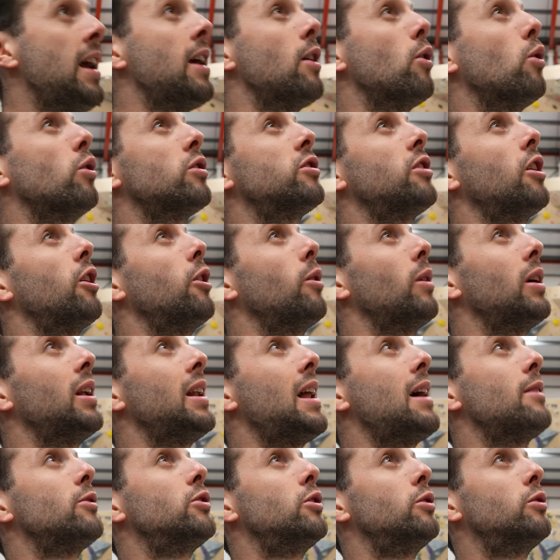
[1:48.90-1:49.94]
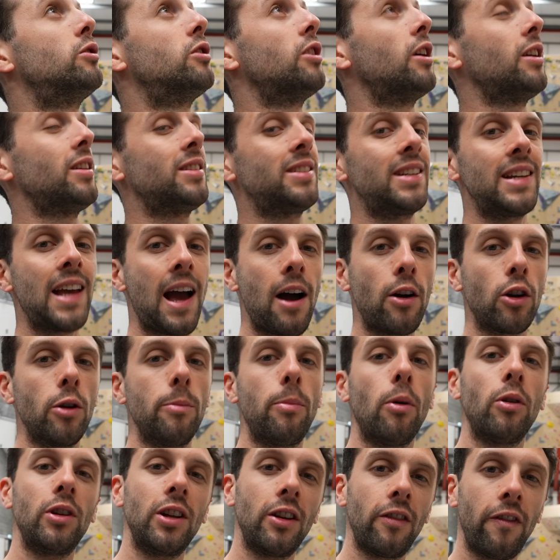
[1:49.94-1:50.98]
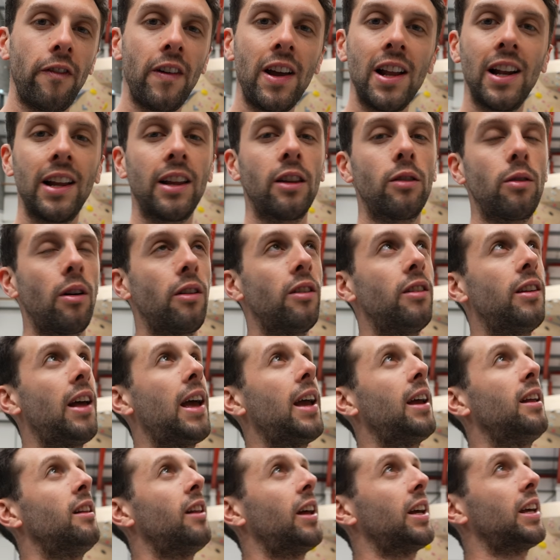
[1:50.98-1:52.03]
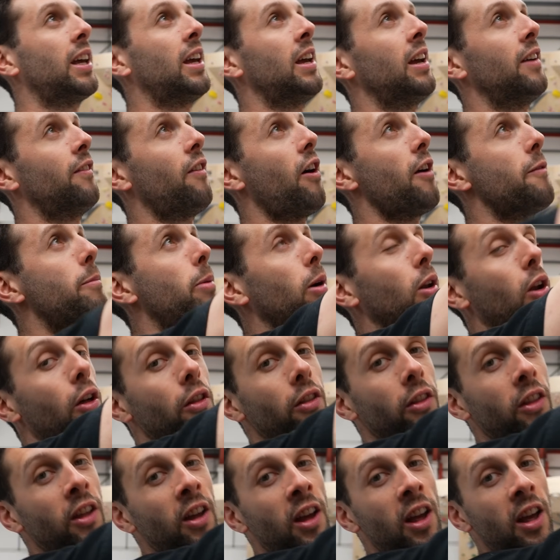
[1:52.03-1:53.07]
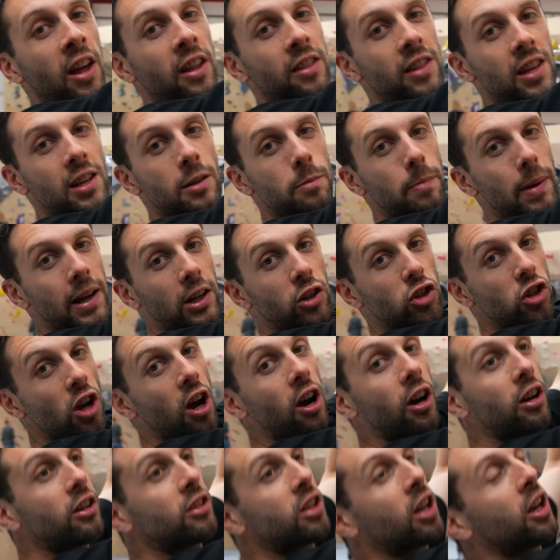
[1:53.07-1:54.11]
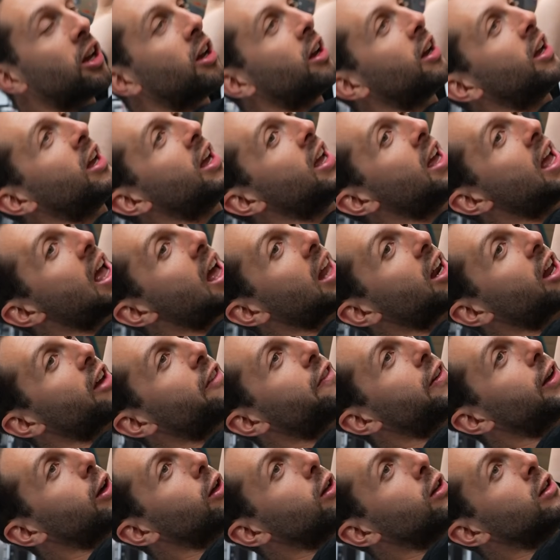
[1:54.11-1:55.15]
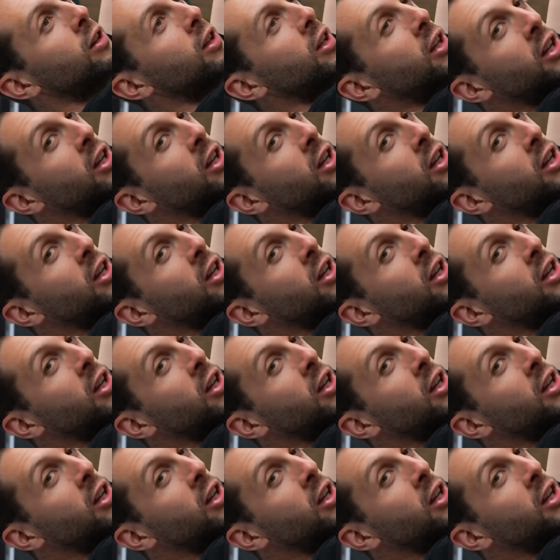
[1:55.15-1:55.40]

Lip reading: It also allows you to see how your body's feeling throughout the day. Like if I pull on these big jugs and I feel